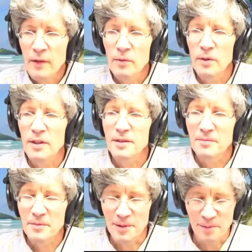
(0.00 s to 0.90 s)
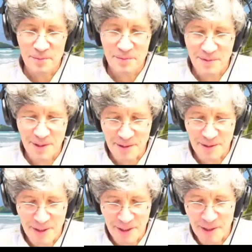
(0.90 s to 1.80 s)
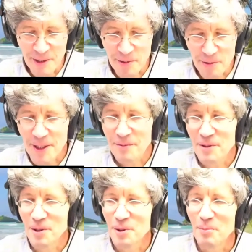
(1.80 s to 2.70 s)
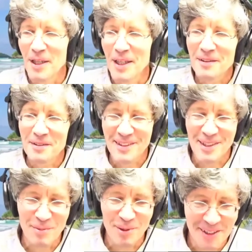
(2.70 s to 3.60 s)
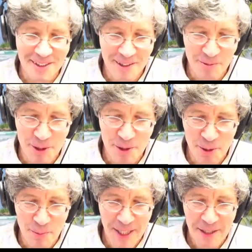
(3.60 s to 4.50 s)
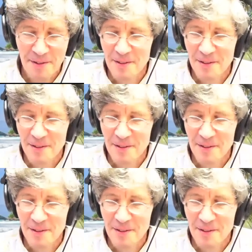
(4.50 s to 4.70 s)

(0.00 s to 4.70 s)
well, I only have to do the math as anybody would do the math